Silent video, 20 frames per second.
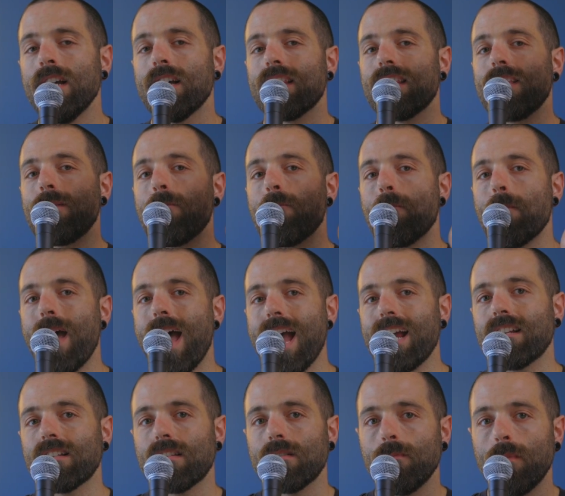the
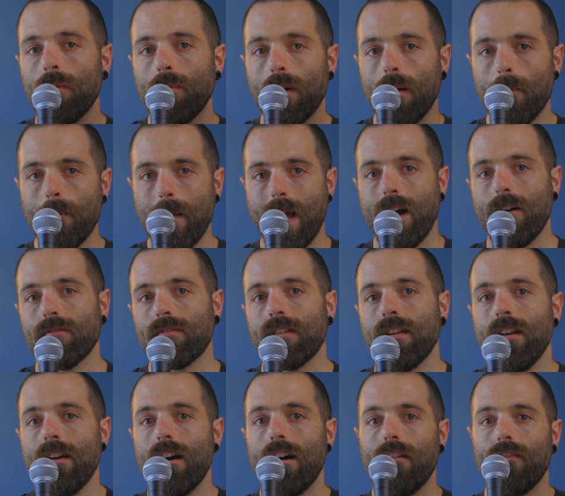maximum amount
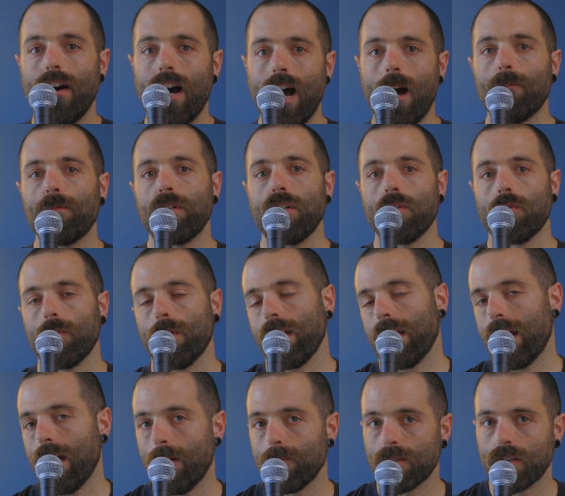of options when it
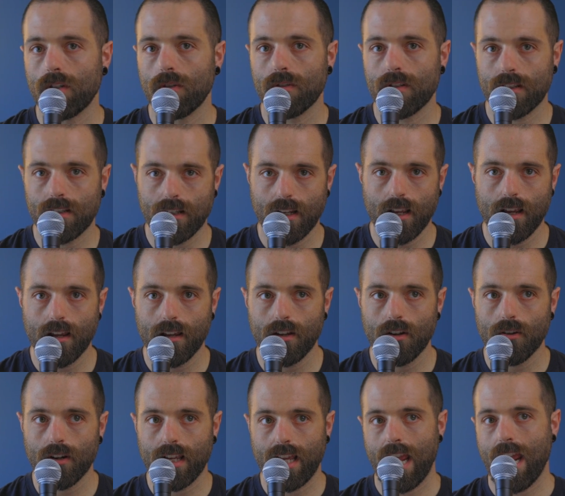comes to seeing
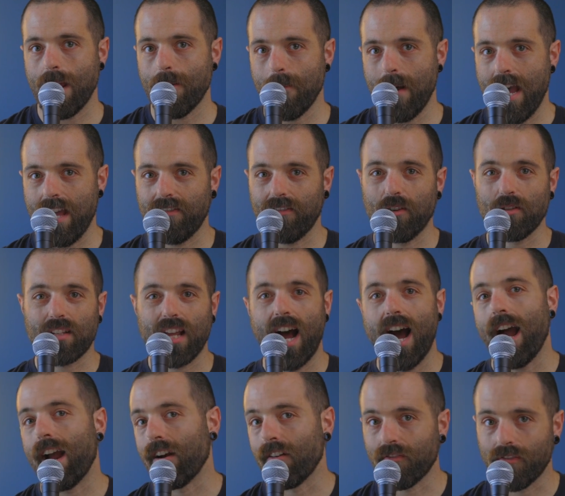your game at those
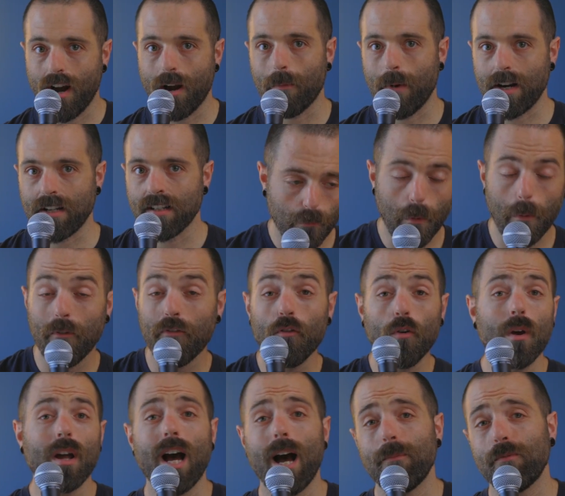higher frame rates. But before
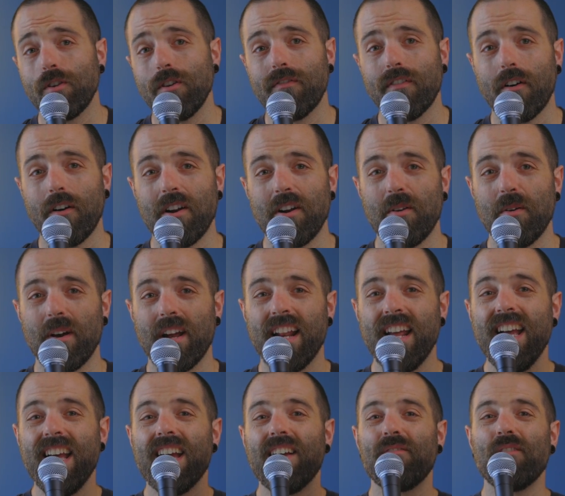we hop too far into it,
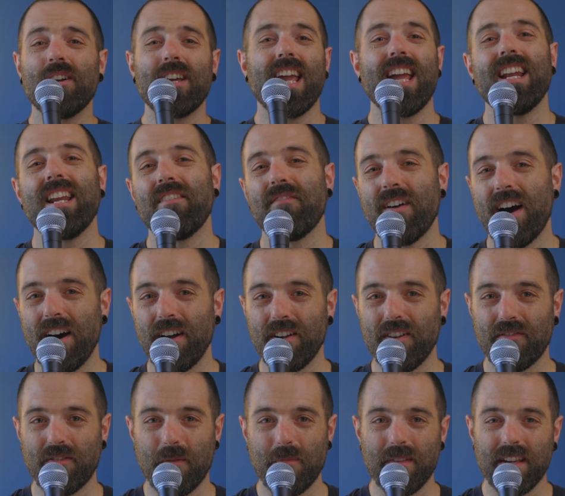if you're gaining value
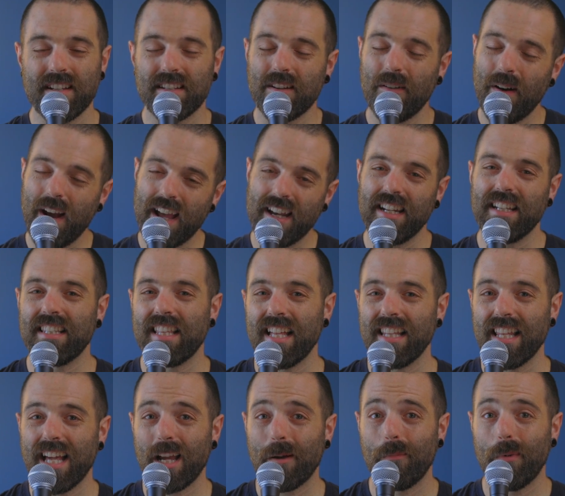from this, go ahead and hit that
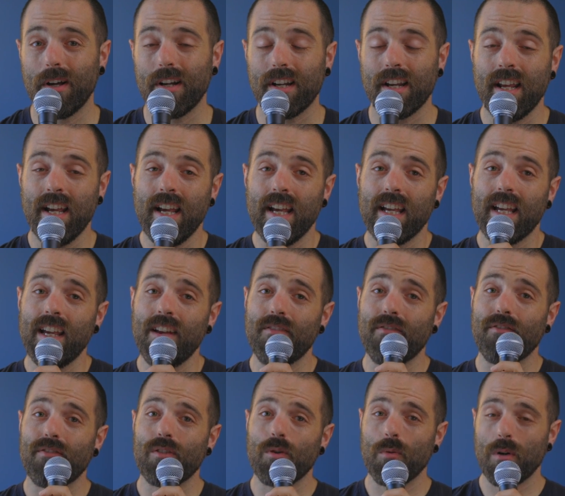like button.
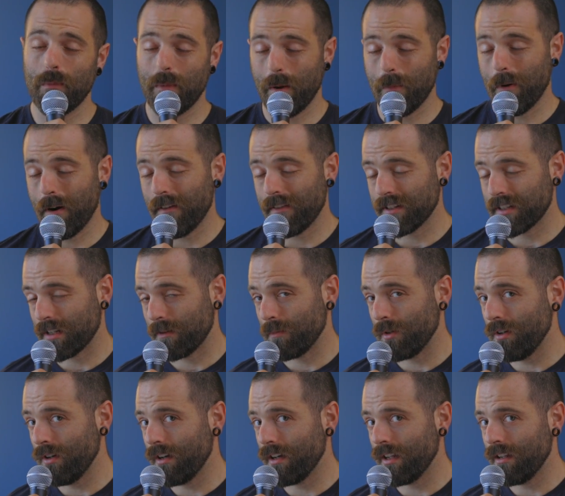If you want to be a part of this
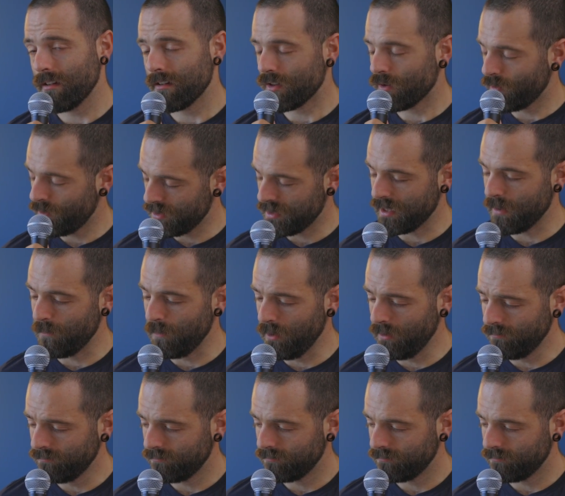community, it's real simple.